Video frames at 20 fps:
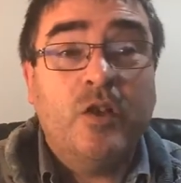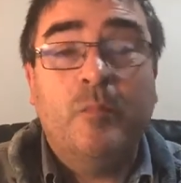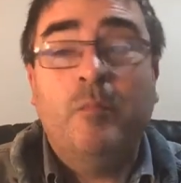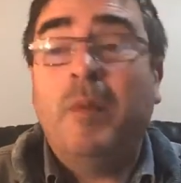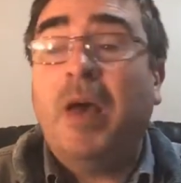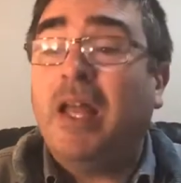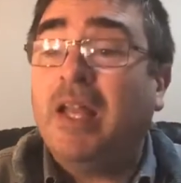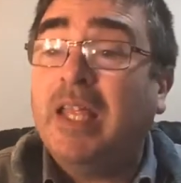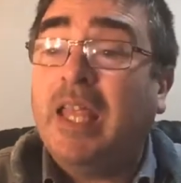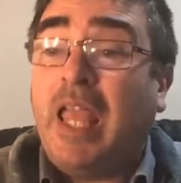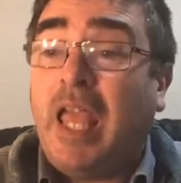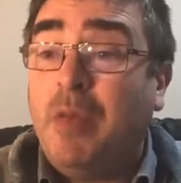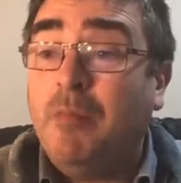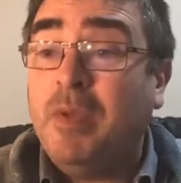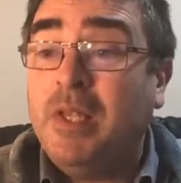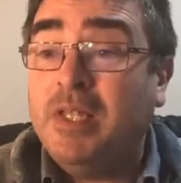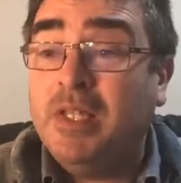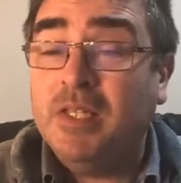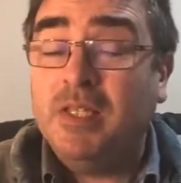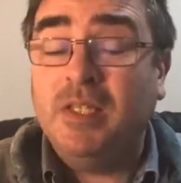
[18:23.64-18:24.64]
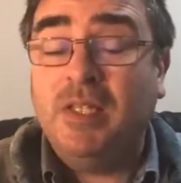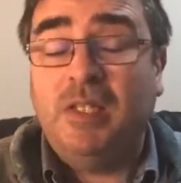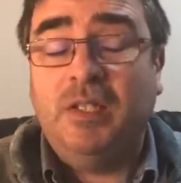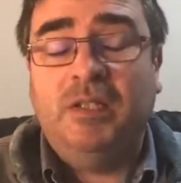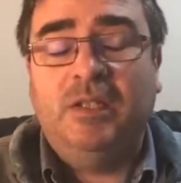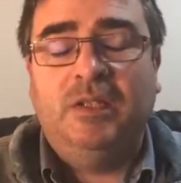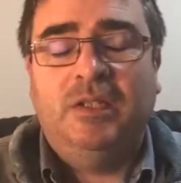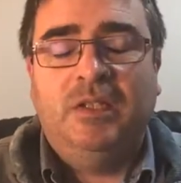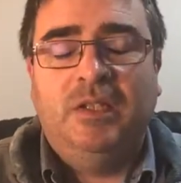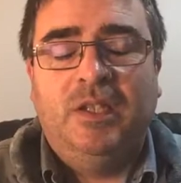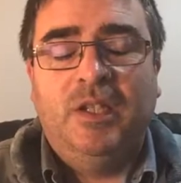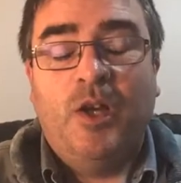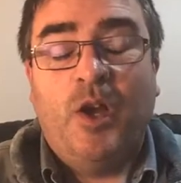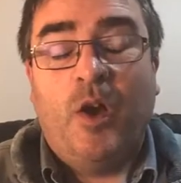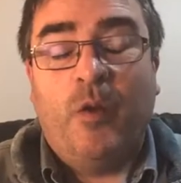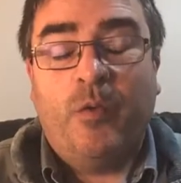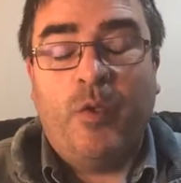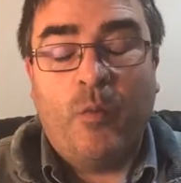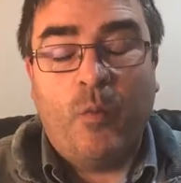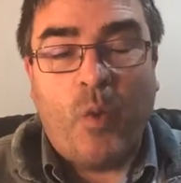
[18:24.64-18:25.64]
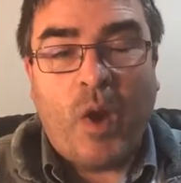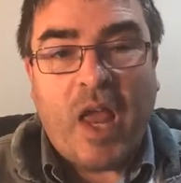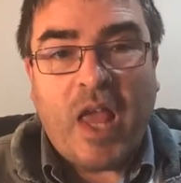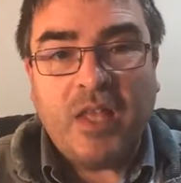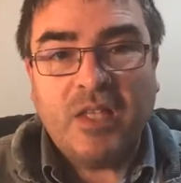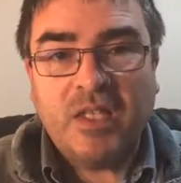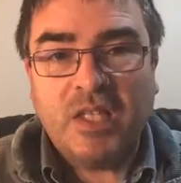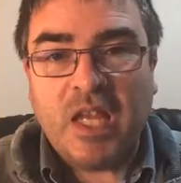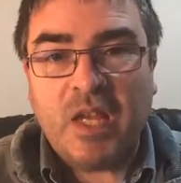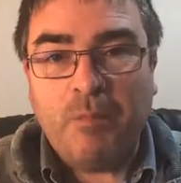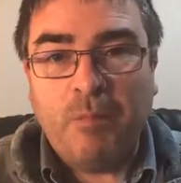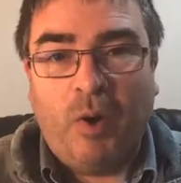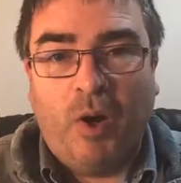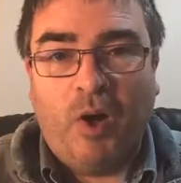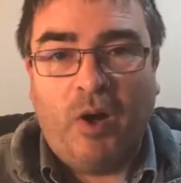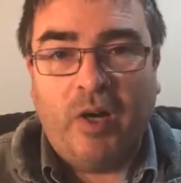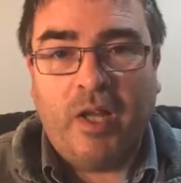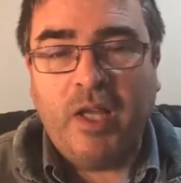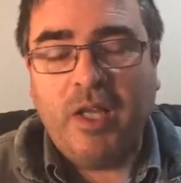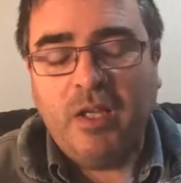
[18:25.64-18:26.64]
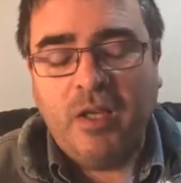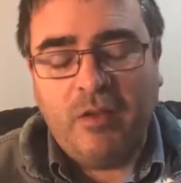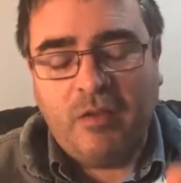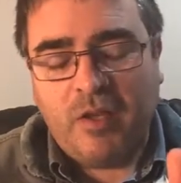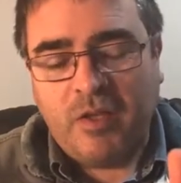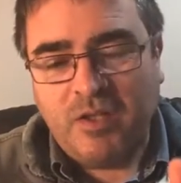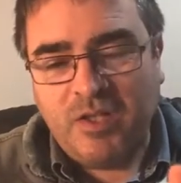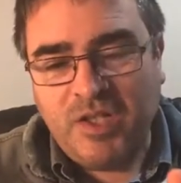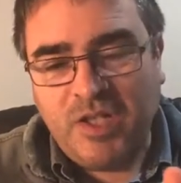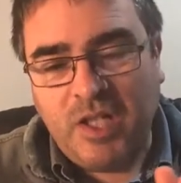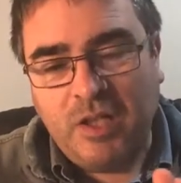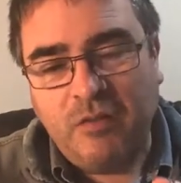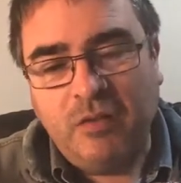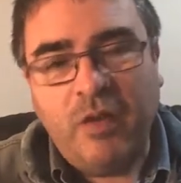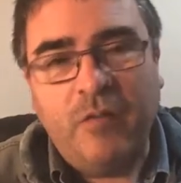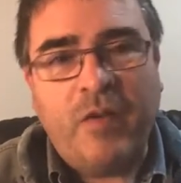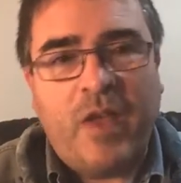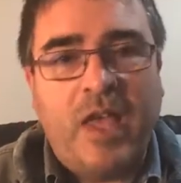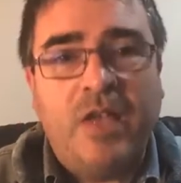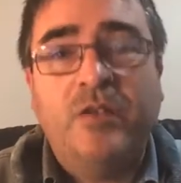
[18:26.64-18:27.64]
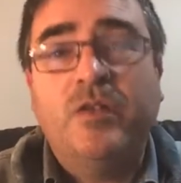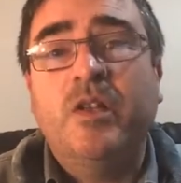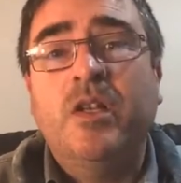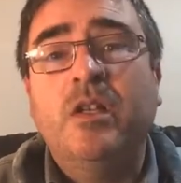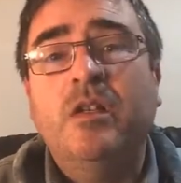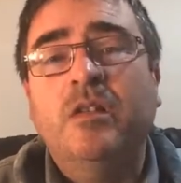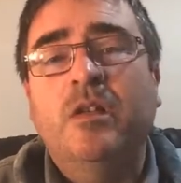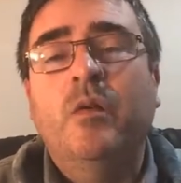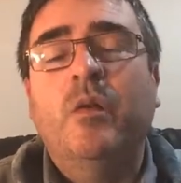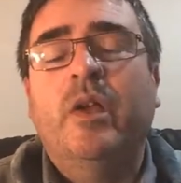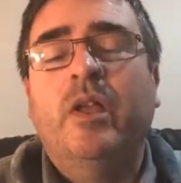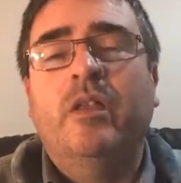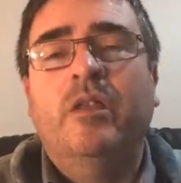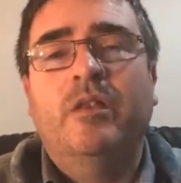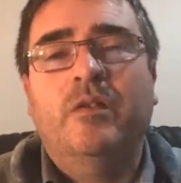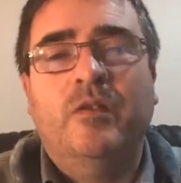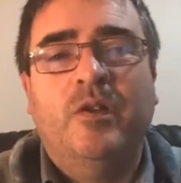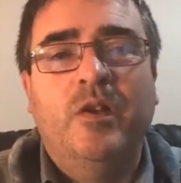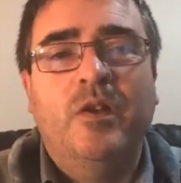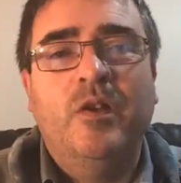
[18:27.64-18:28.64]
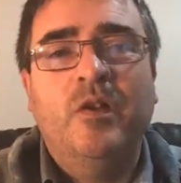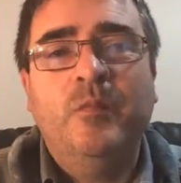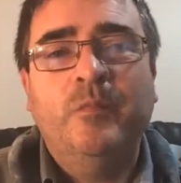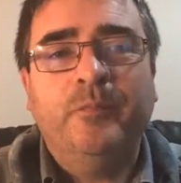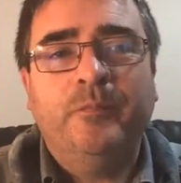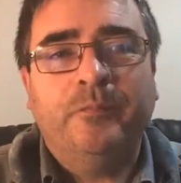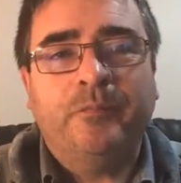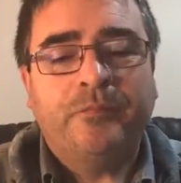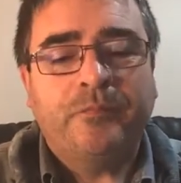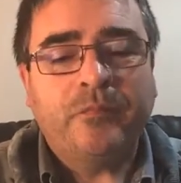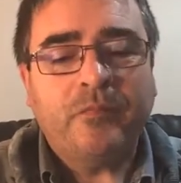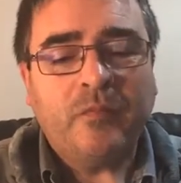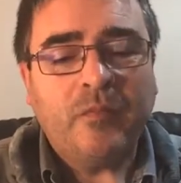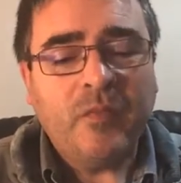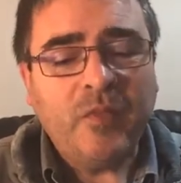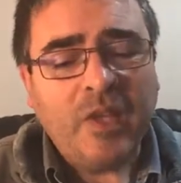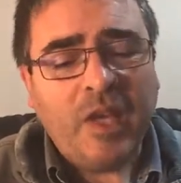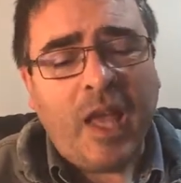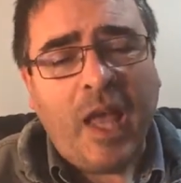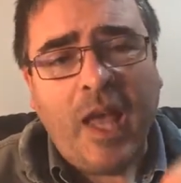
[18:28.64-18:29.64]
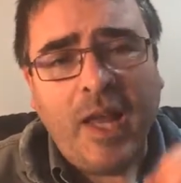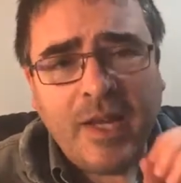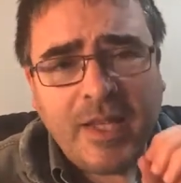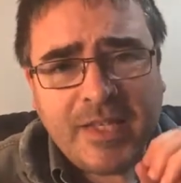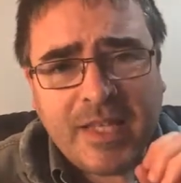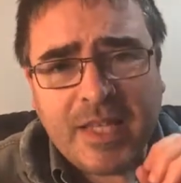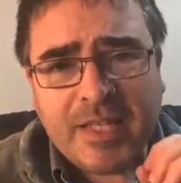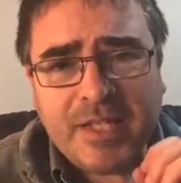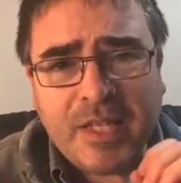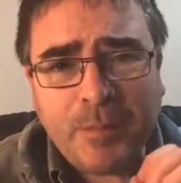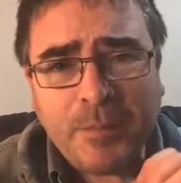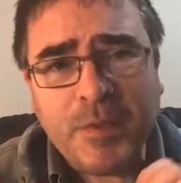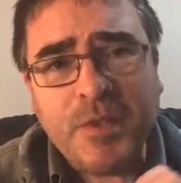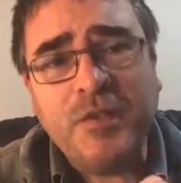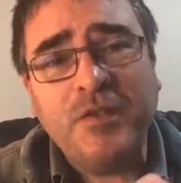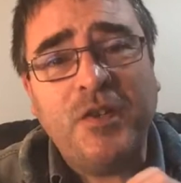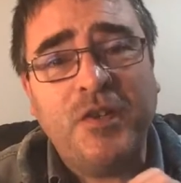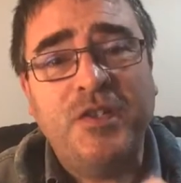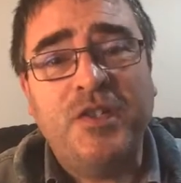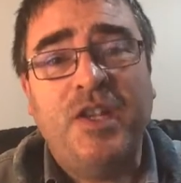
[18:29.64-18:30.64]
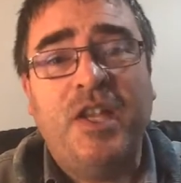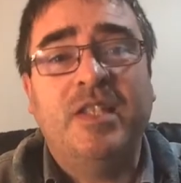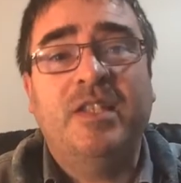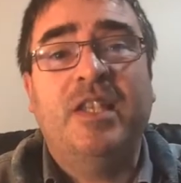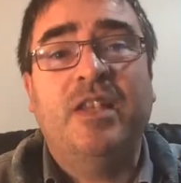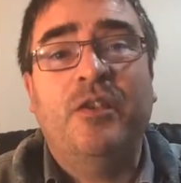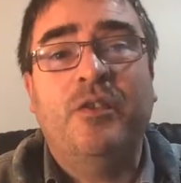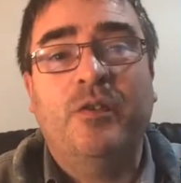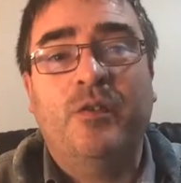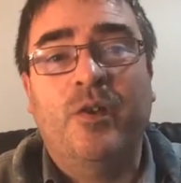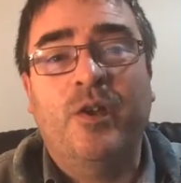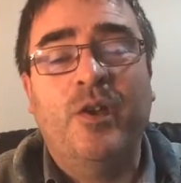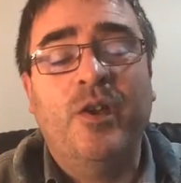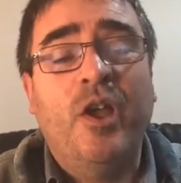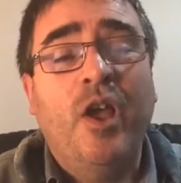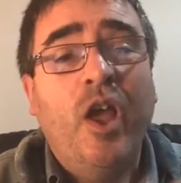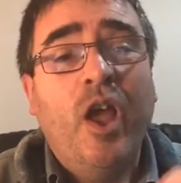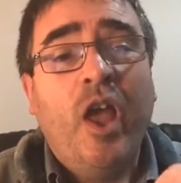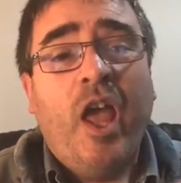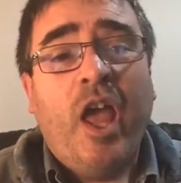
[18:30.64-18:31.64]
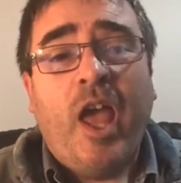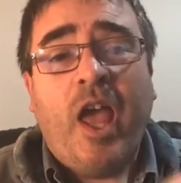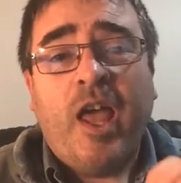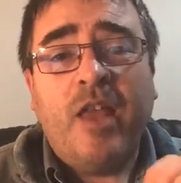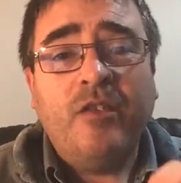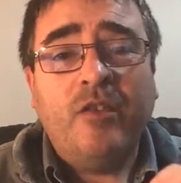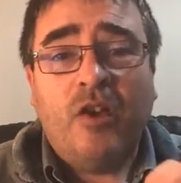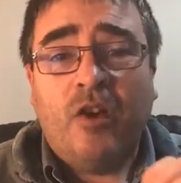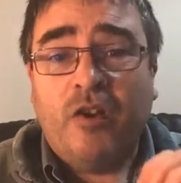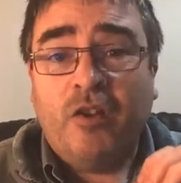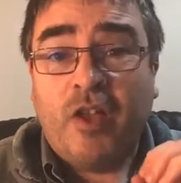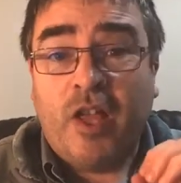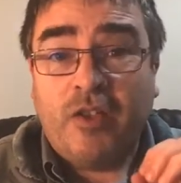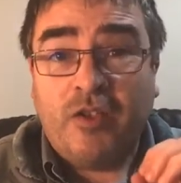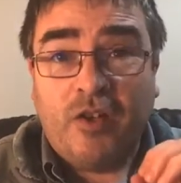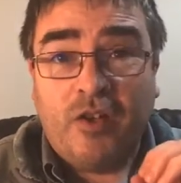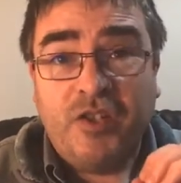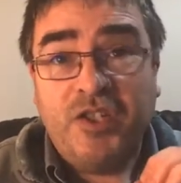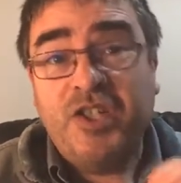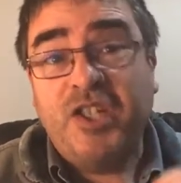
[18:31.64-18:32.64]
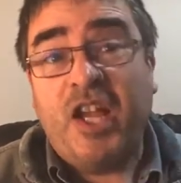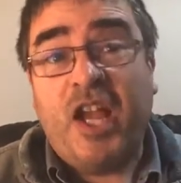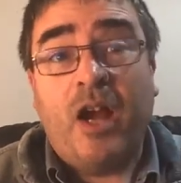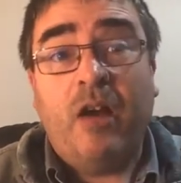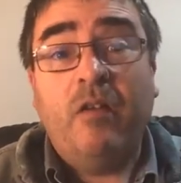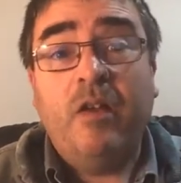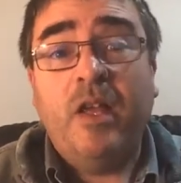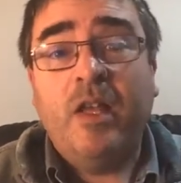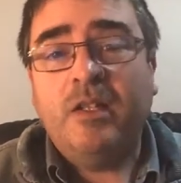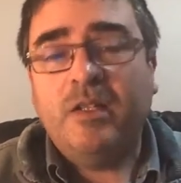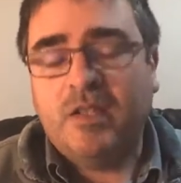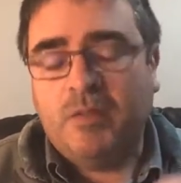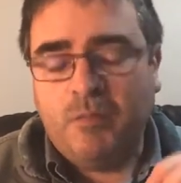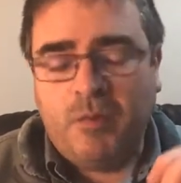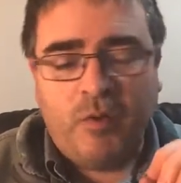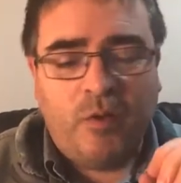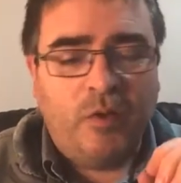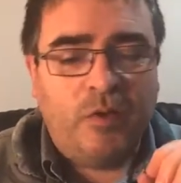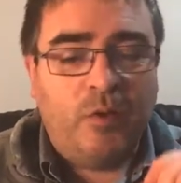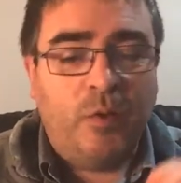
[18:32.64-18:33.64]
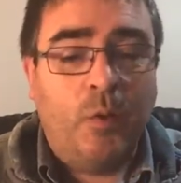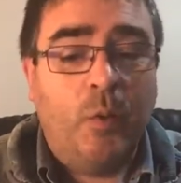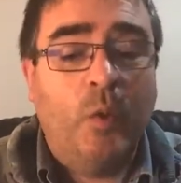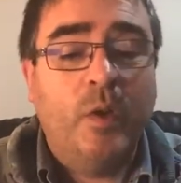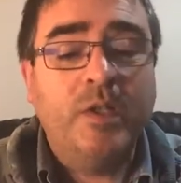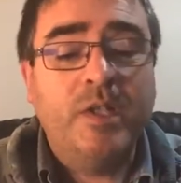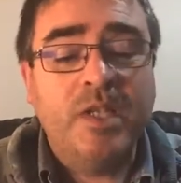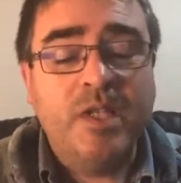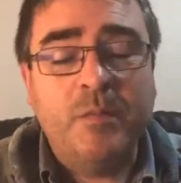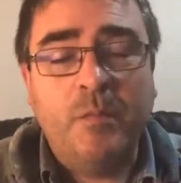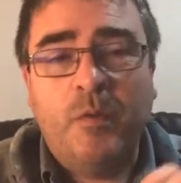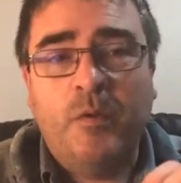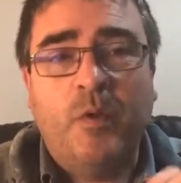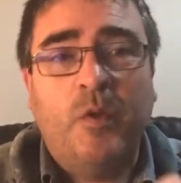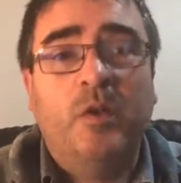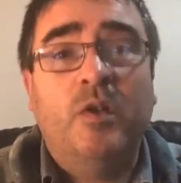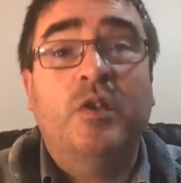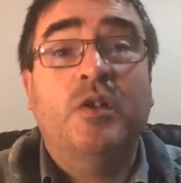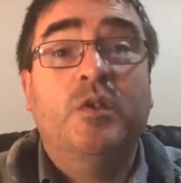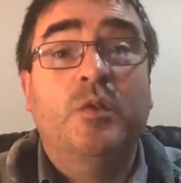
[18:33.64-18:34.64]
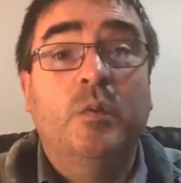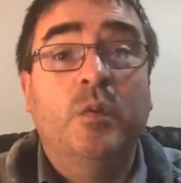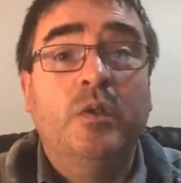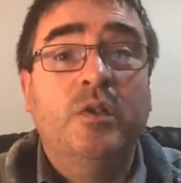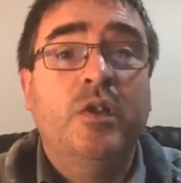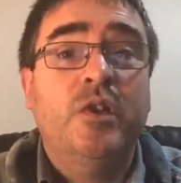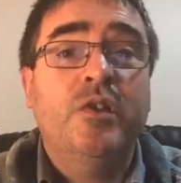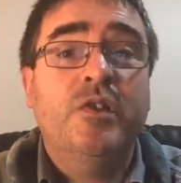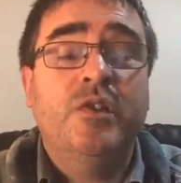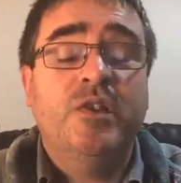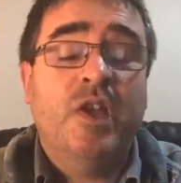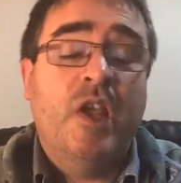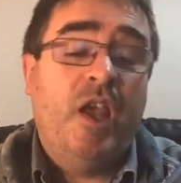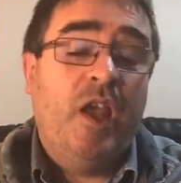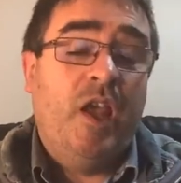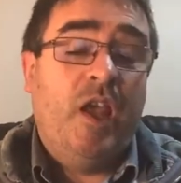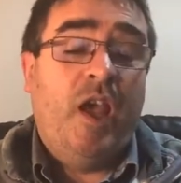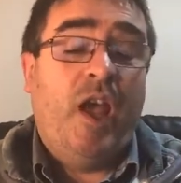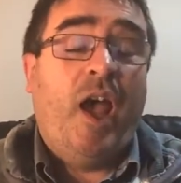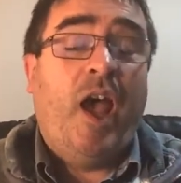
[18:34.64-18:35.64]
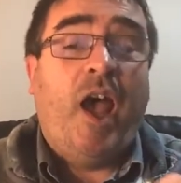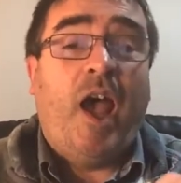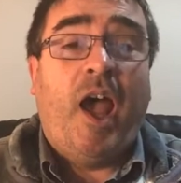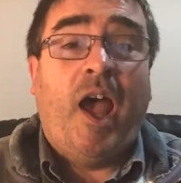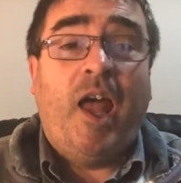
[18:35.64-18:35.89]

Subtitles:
That's a dramatic image, isn't it? Of the Red Sea parting, the children of Israel going through. And as the Egyptians are chasing through in their chariots and with all their horses and with all their soldiers,